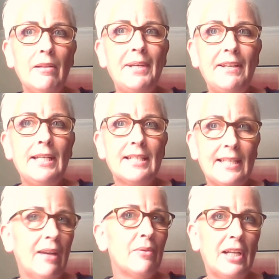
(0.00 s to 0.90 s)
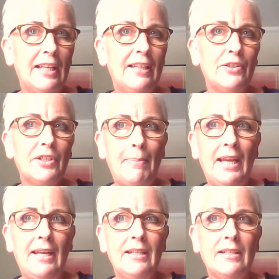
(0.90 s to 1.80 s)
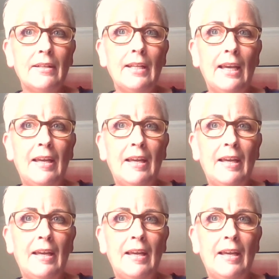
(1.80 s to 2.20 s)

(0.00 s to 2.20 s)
be soundly underpinned.